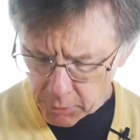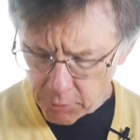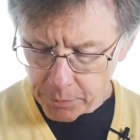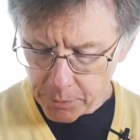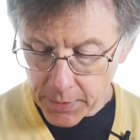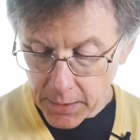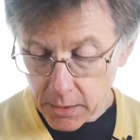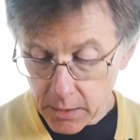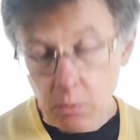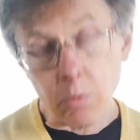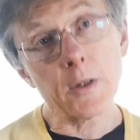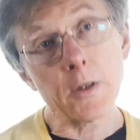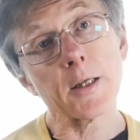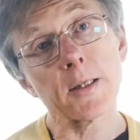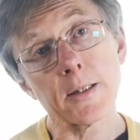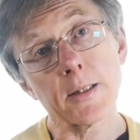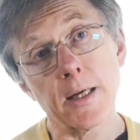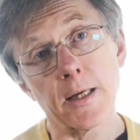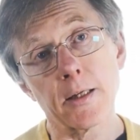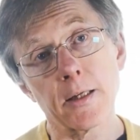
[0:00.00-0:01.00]
me repeat what
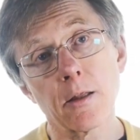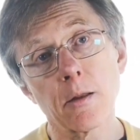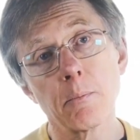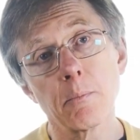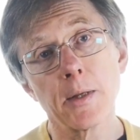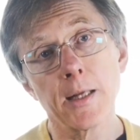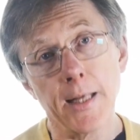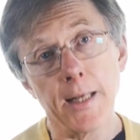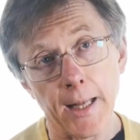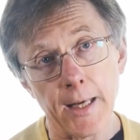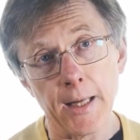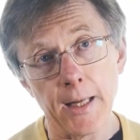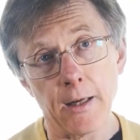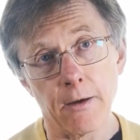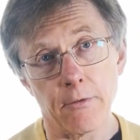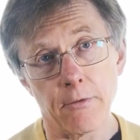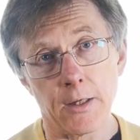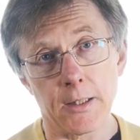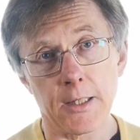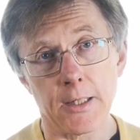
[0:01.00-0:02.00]
I said at the beginning
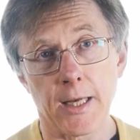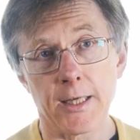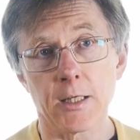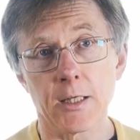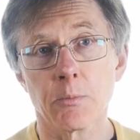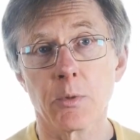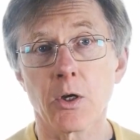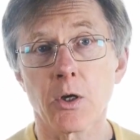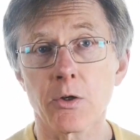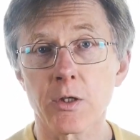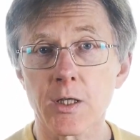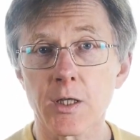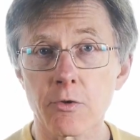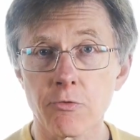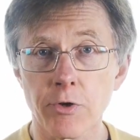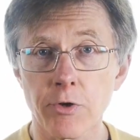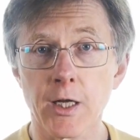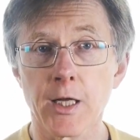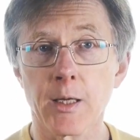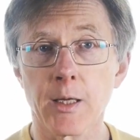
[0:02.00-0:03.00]
of this lesson, because
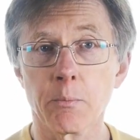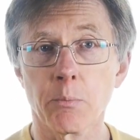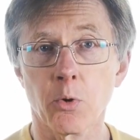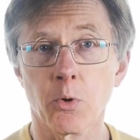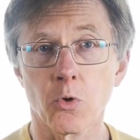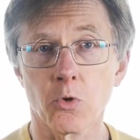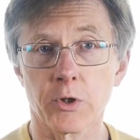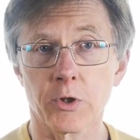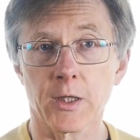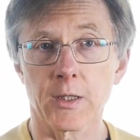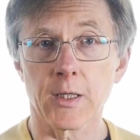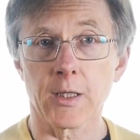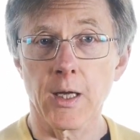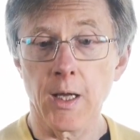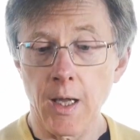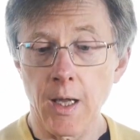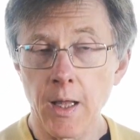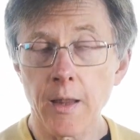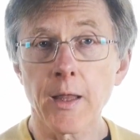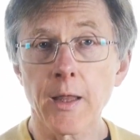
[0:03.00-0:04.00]
it's really important
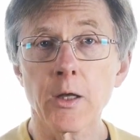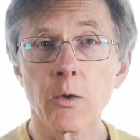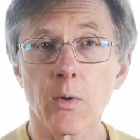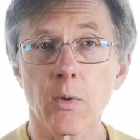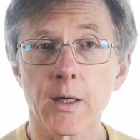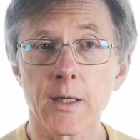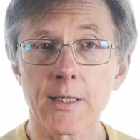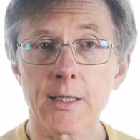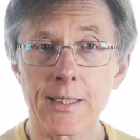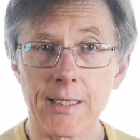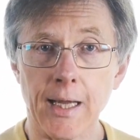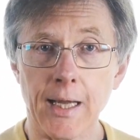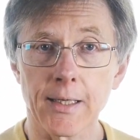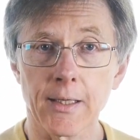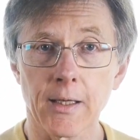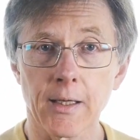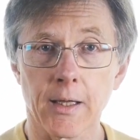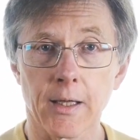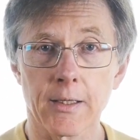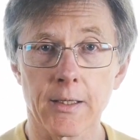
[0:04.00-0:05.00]
that you
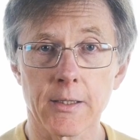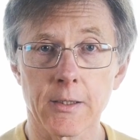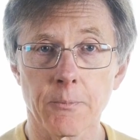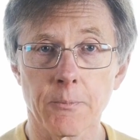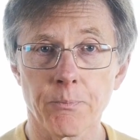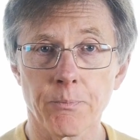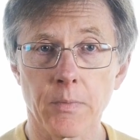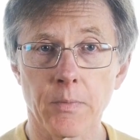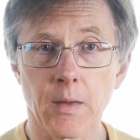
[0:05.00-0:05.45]
understand this.